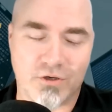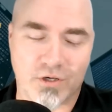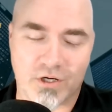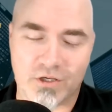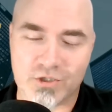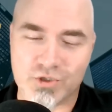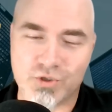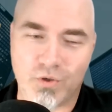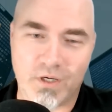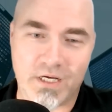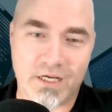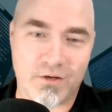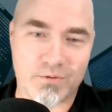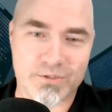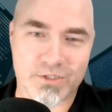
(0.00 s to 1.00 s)
You're going to
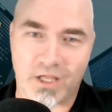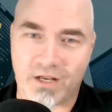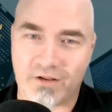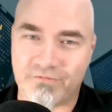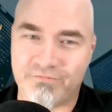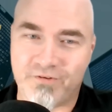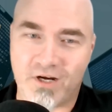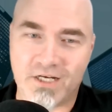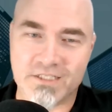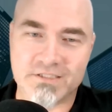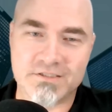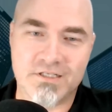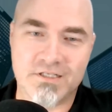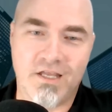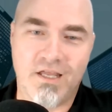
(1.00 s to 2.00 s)
enjoy it. It was a lot of
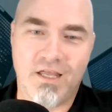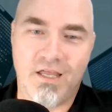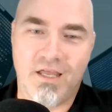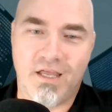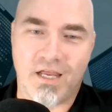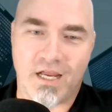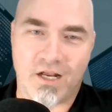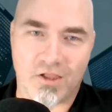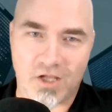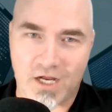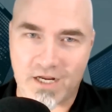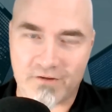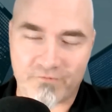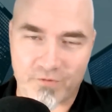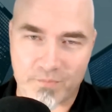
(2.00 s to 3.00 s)
fun and a
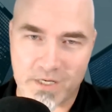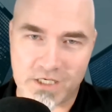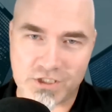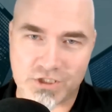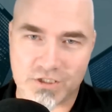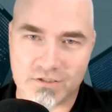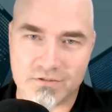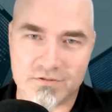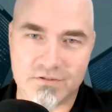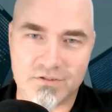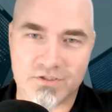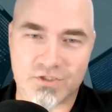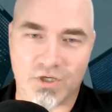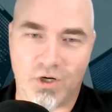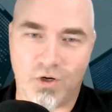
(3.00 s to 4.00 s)
lot of information.
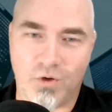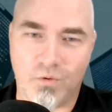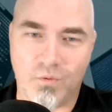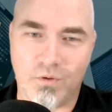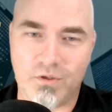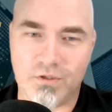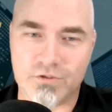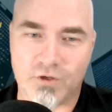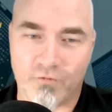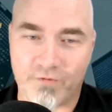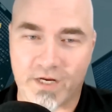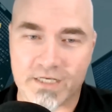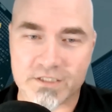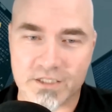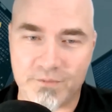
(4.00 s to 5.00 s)
So don't
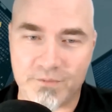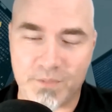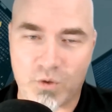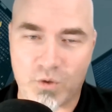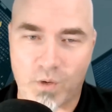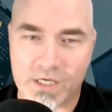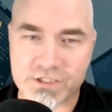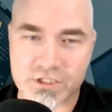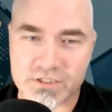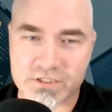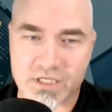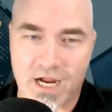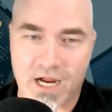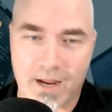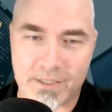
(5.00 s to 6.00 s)
forget to leave me questions
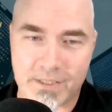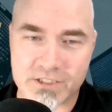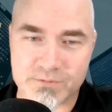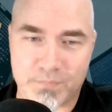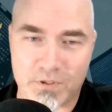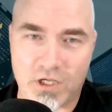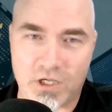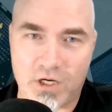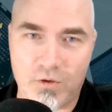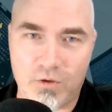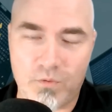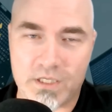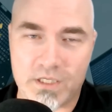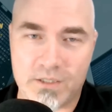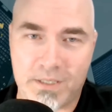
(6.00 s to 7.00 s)
and comments
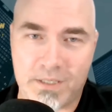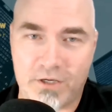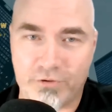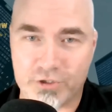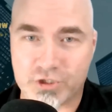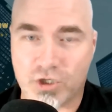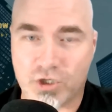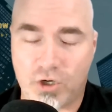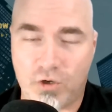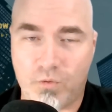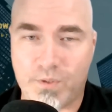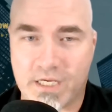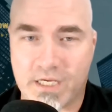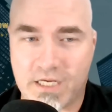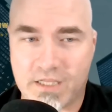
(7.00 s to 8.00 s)
below. Email the show
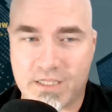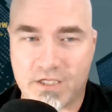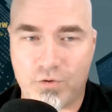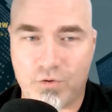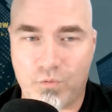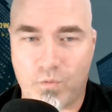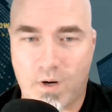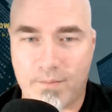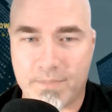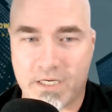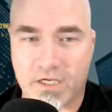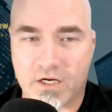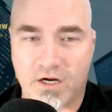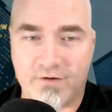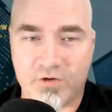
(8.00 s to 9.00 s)
with anything you want me
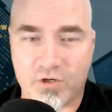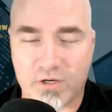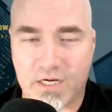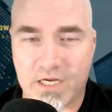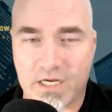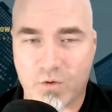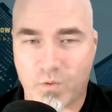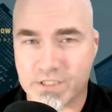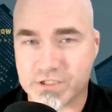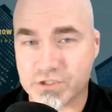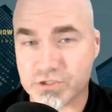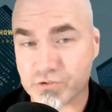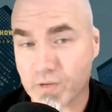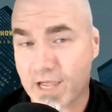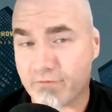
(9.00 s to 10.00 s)
to cover, any
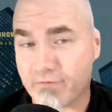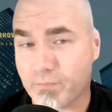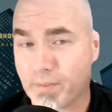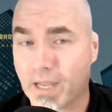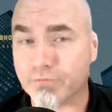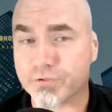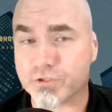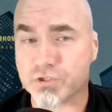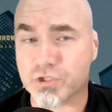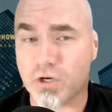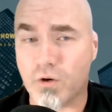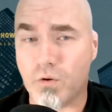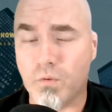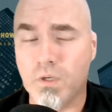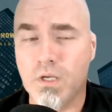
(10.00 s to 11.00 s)
questions you have about the
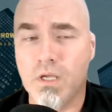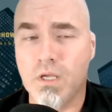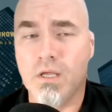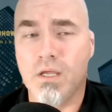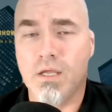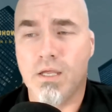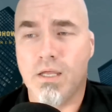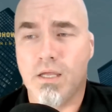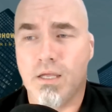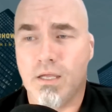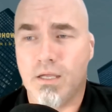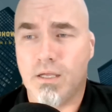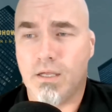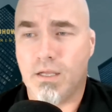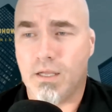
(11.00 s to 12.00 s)
show,
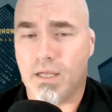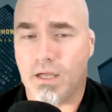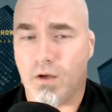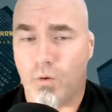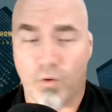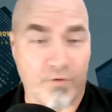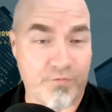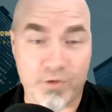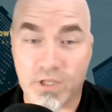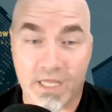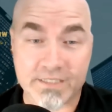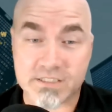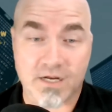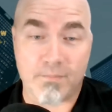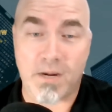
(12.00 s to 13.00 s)
or if you'd
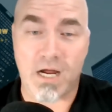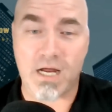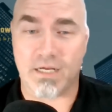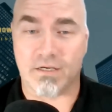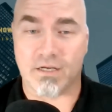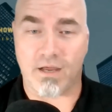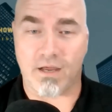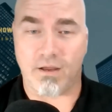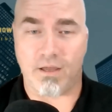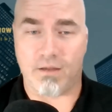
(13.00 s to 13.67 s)
like to come on.